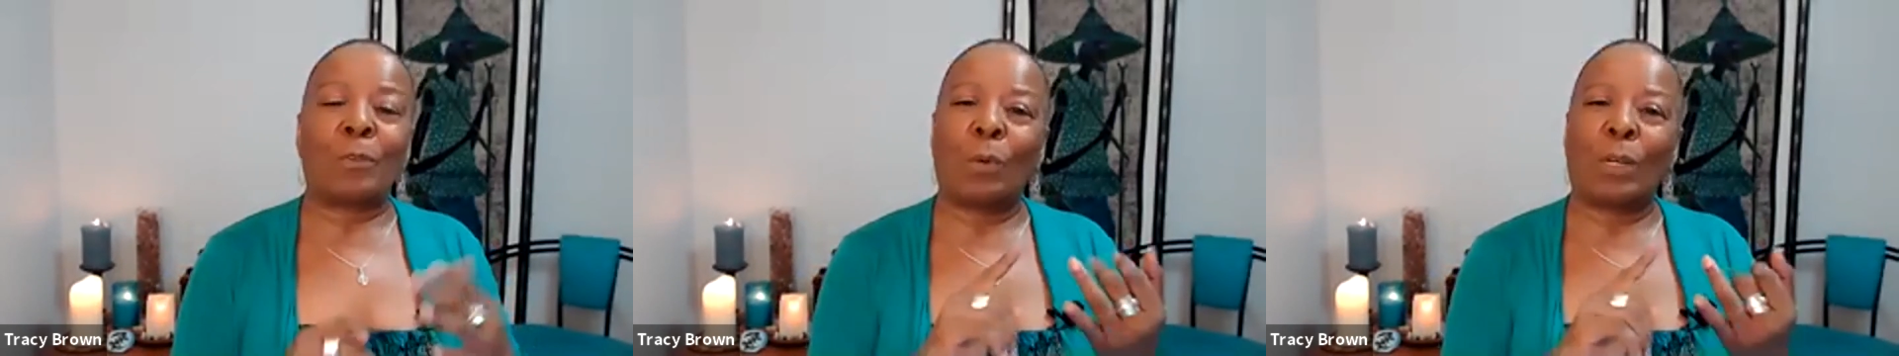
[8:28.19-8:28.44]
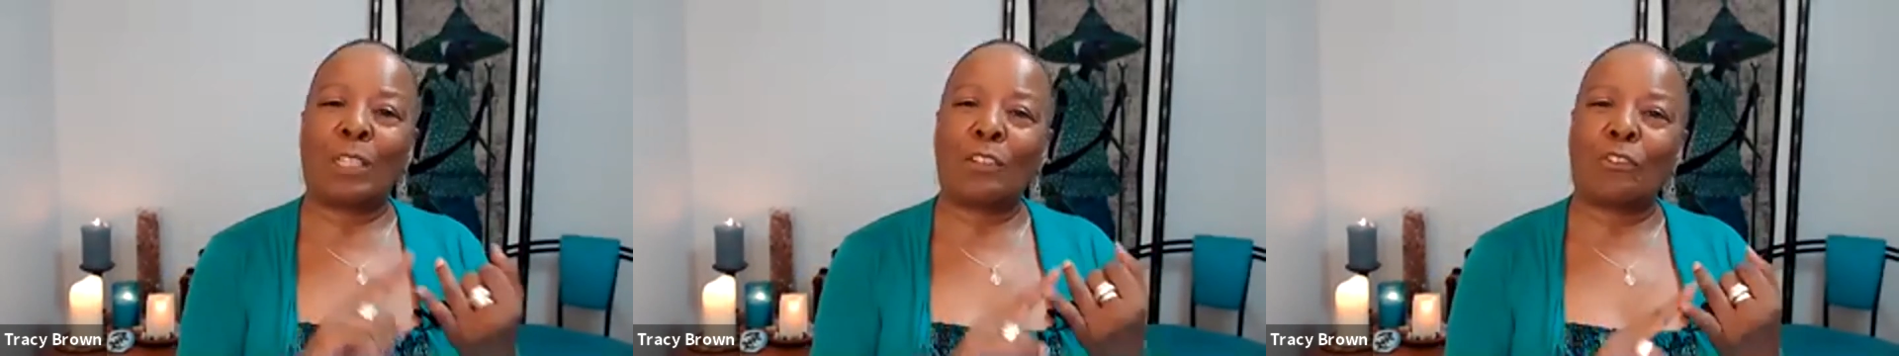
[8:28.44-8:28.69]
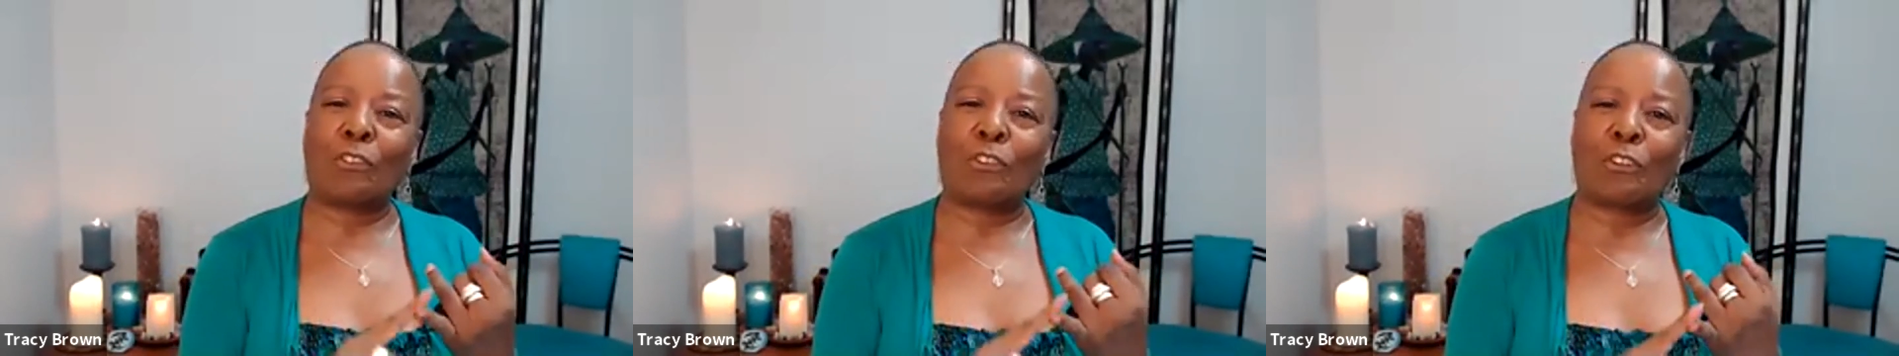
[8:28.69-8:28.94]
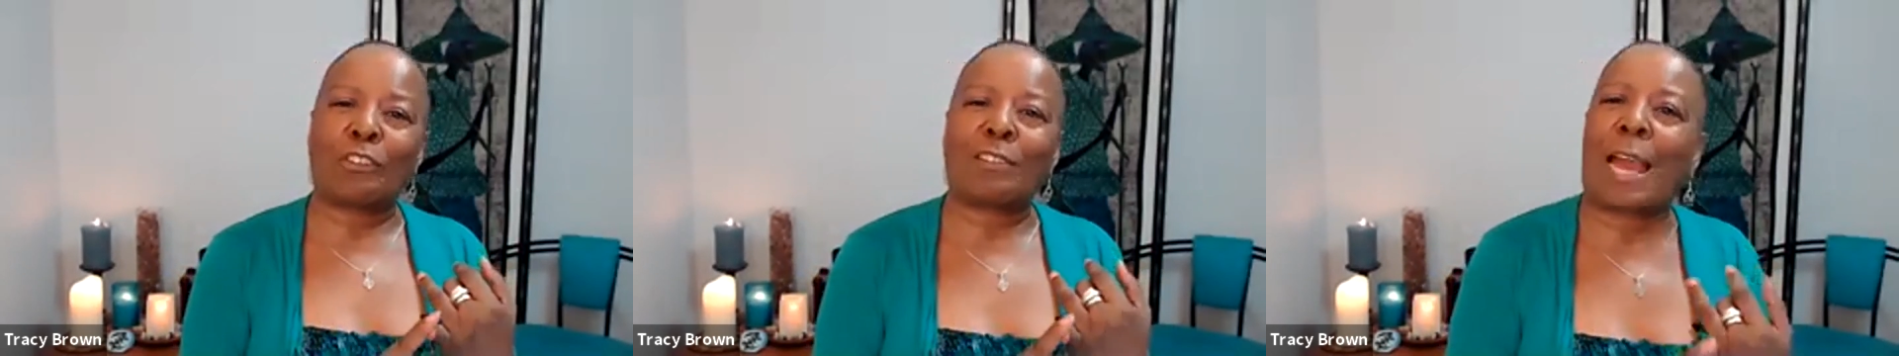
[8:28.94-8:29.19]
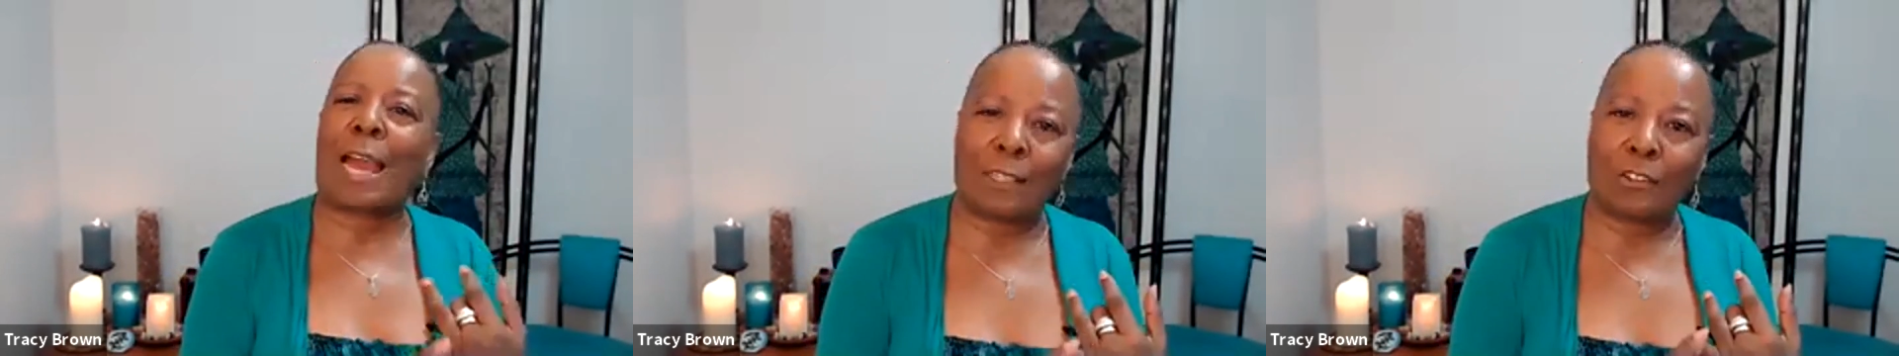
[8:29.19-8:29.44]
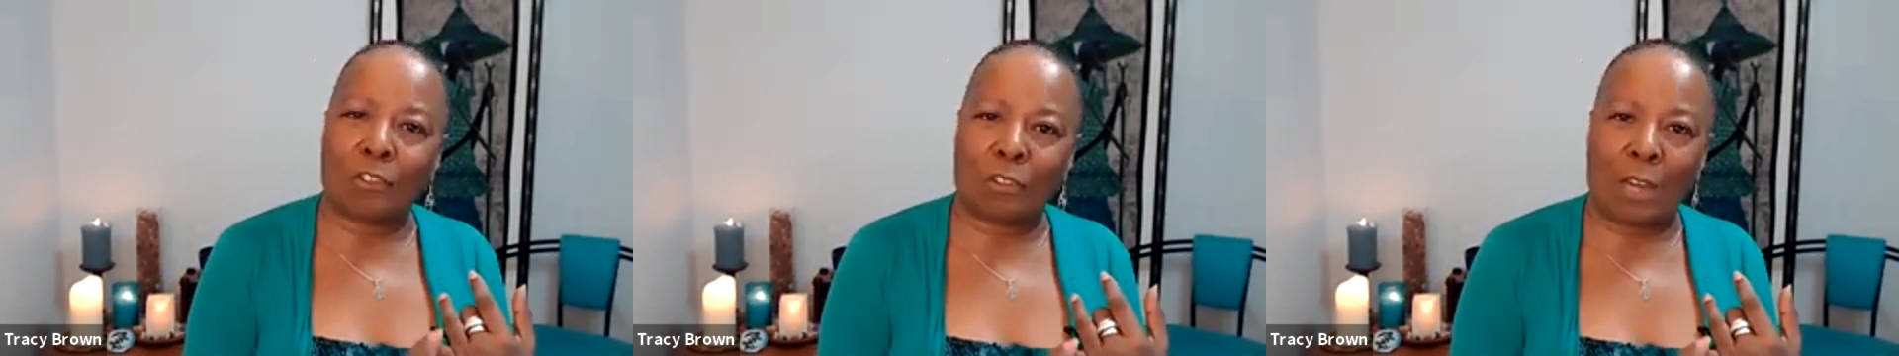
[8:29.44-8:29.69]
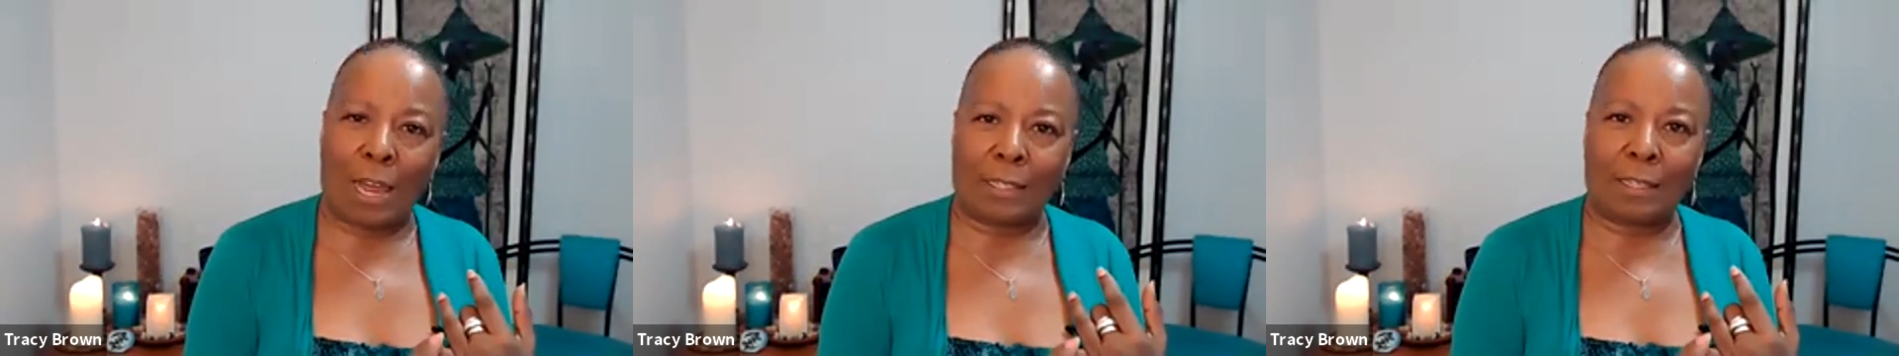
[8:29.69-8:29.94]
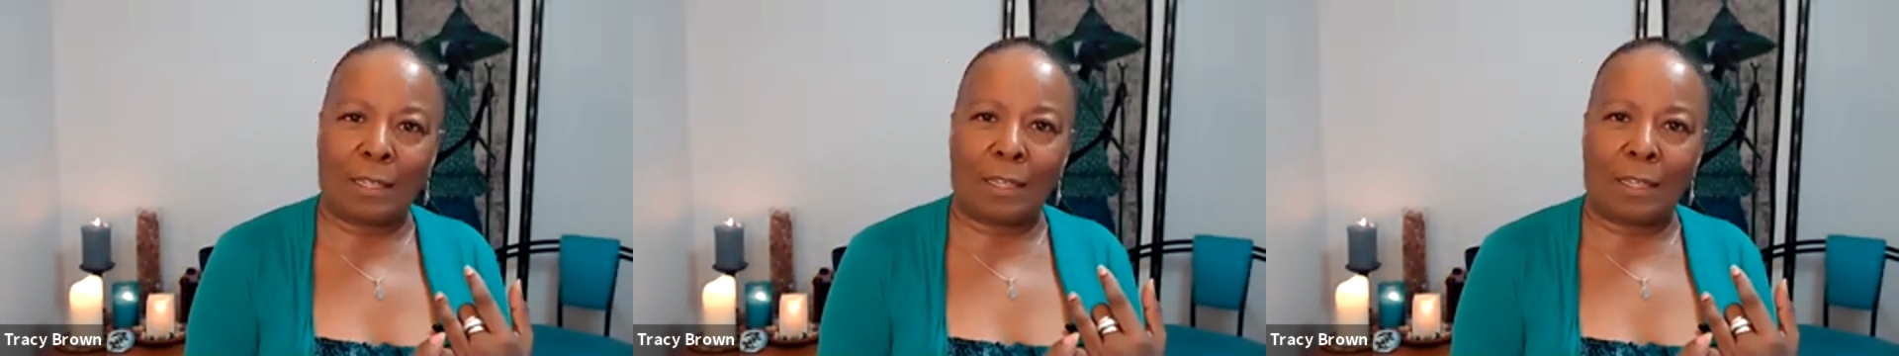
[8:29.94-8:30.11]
What is your signage like?